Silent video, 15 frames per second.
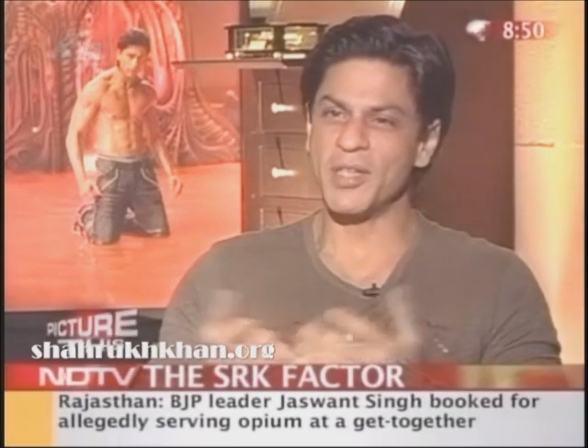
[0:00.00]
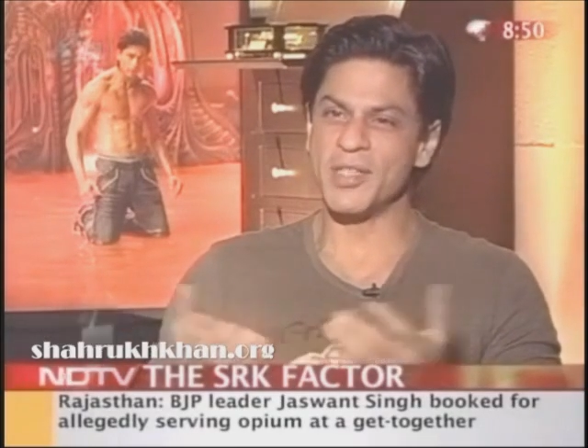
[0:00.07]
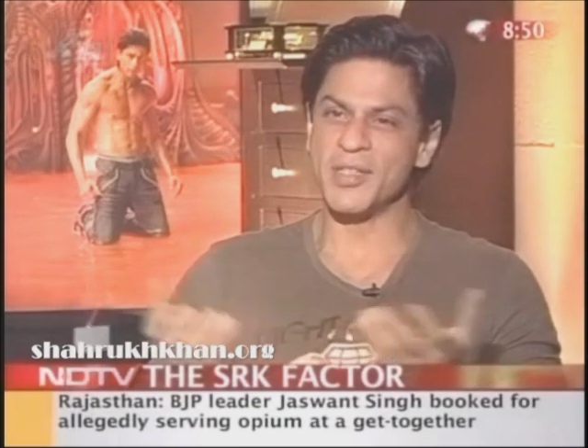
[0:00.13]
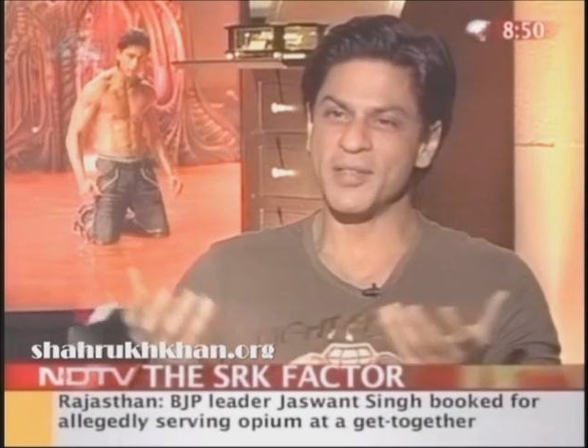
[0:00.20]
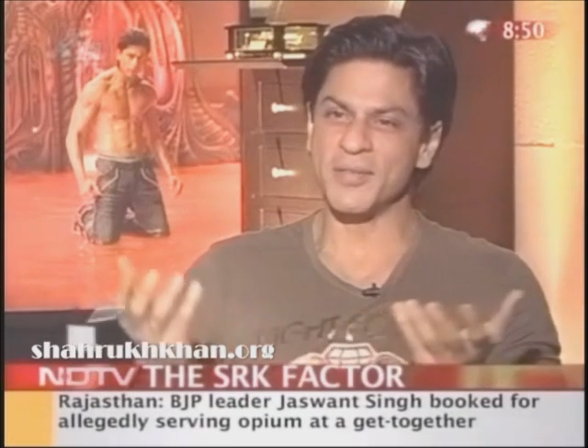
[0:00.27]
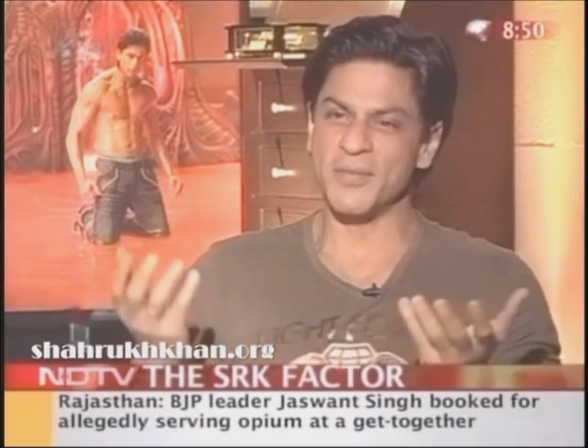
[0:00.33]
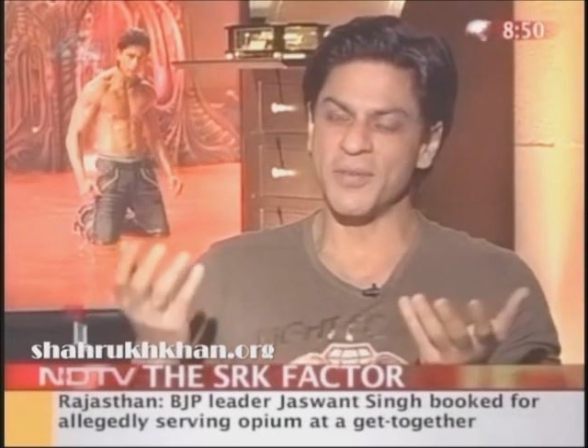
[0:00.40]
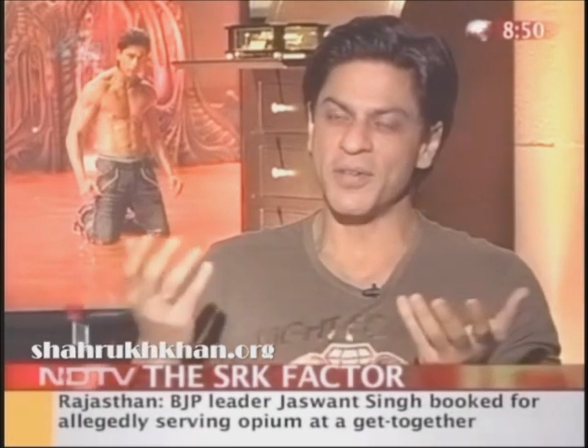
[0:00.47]
The
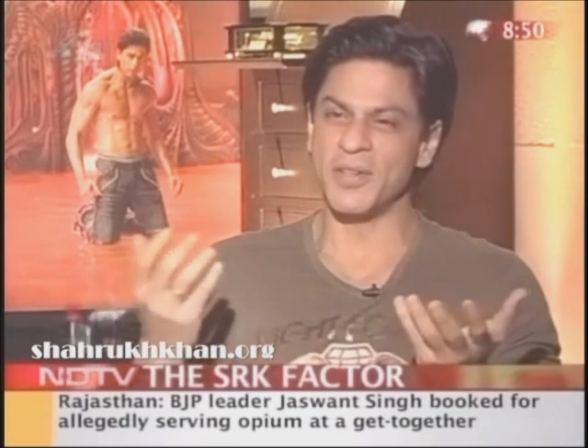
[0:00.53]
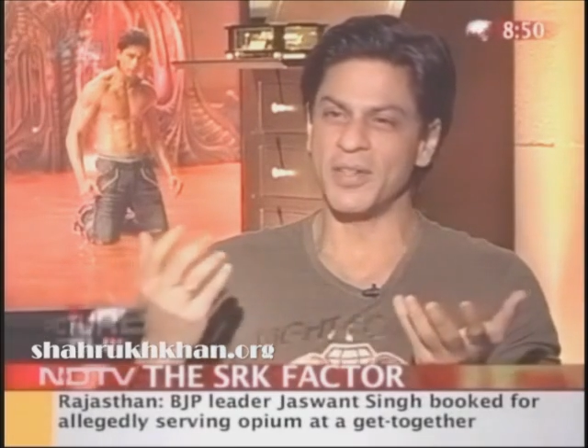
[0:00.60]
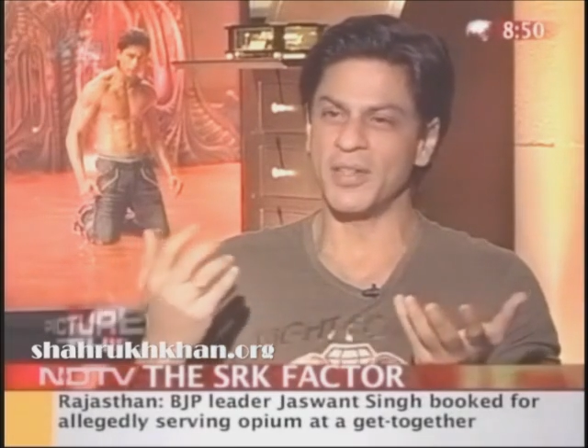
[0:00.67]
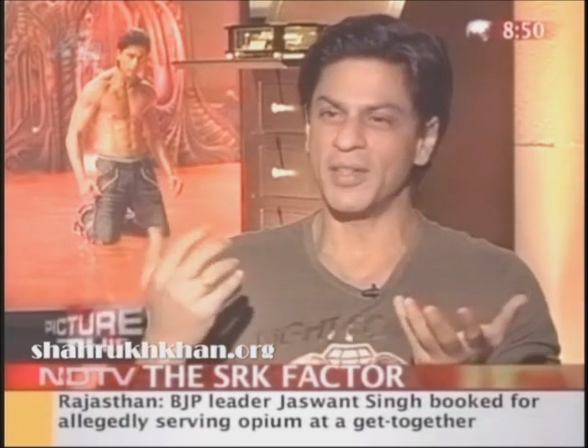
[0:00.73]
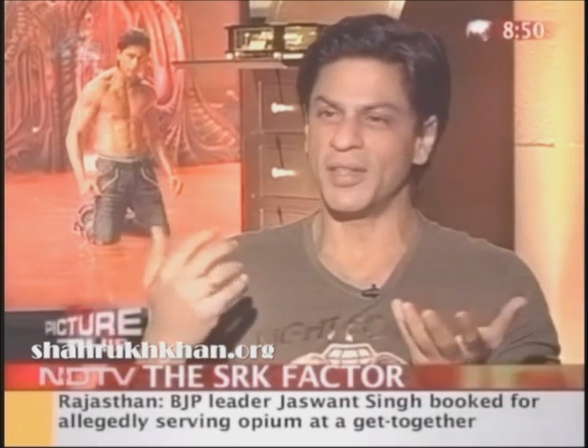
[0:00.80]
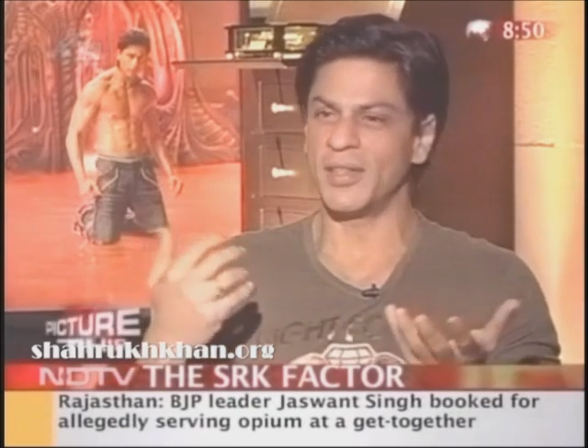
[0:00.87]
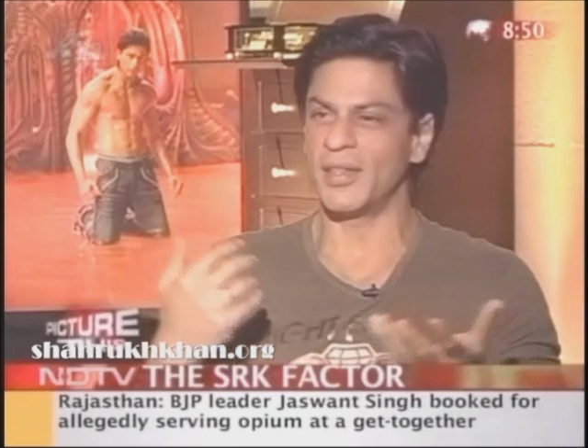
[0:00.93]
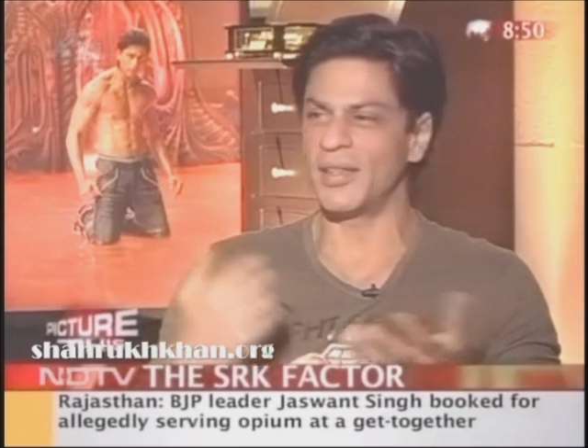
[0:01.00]
quest
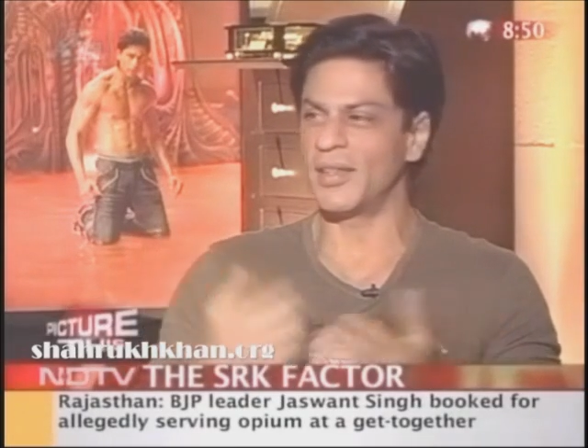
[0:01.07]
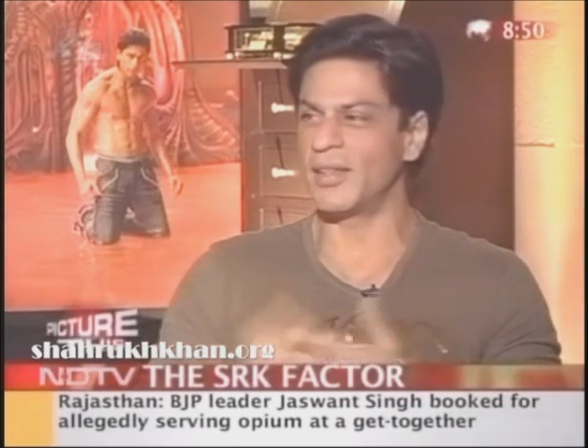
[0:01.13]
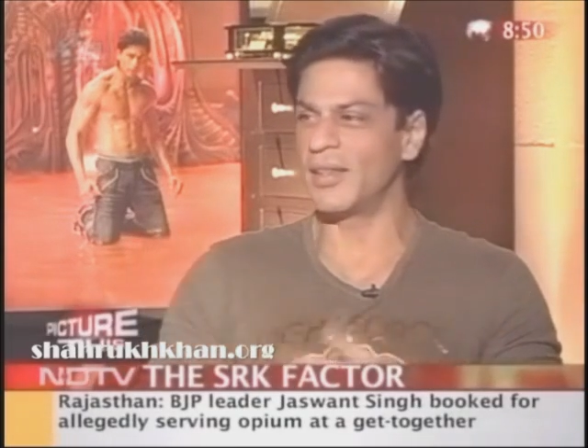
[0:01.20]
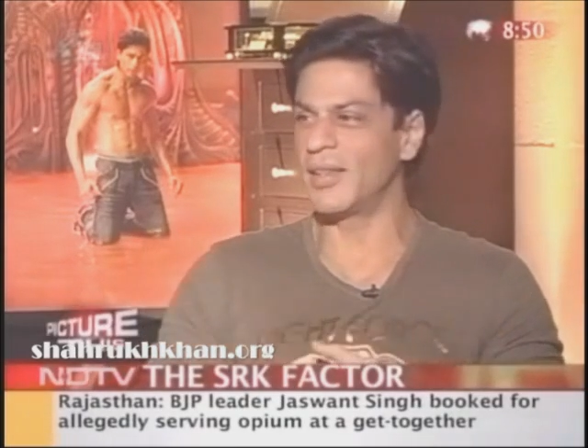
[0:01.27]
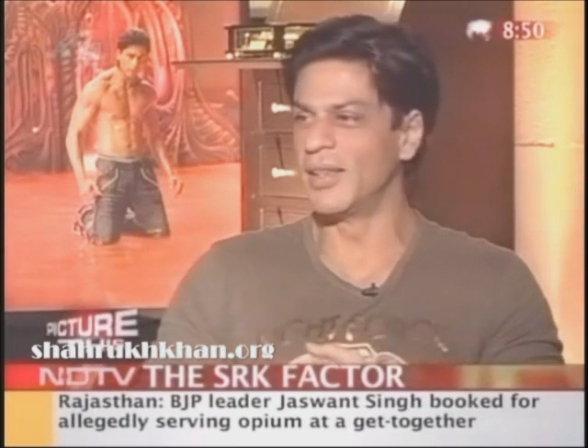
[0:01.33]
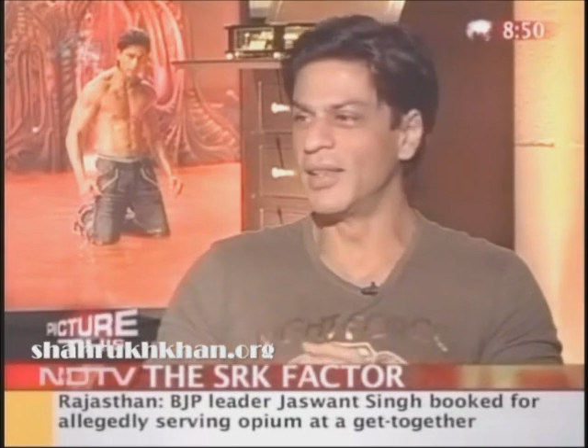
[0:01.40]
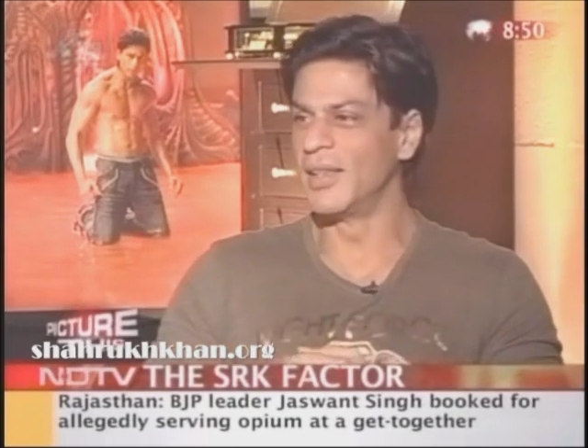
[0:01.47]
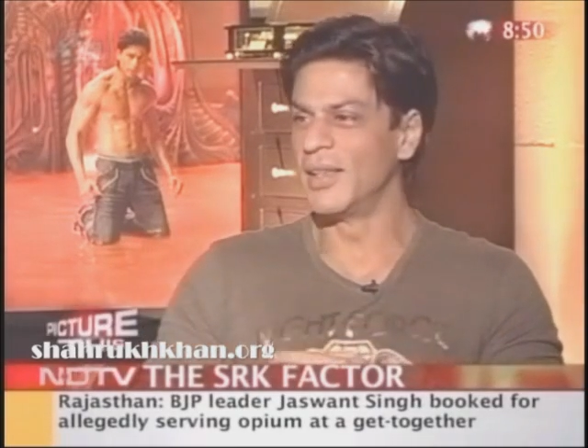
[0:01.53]

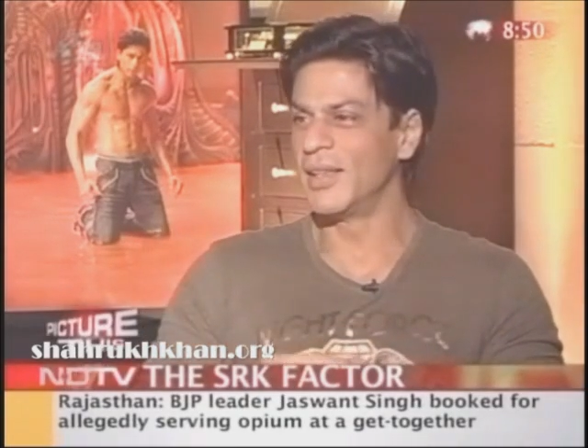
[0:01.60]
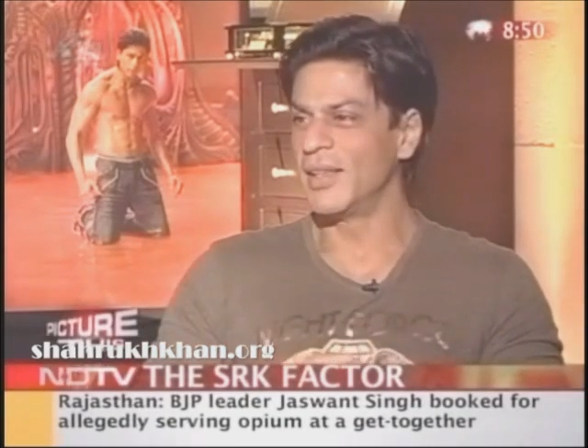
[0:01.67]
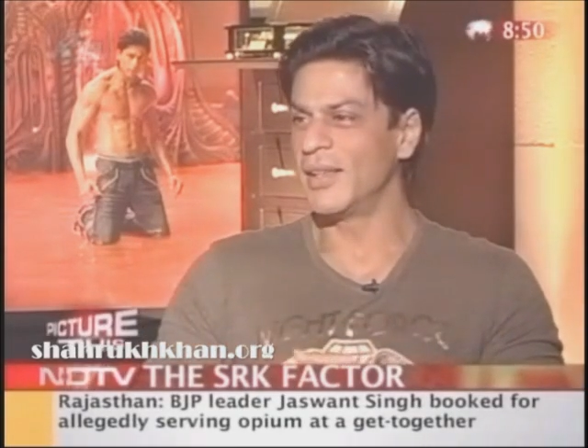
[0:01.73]
for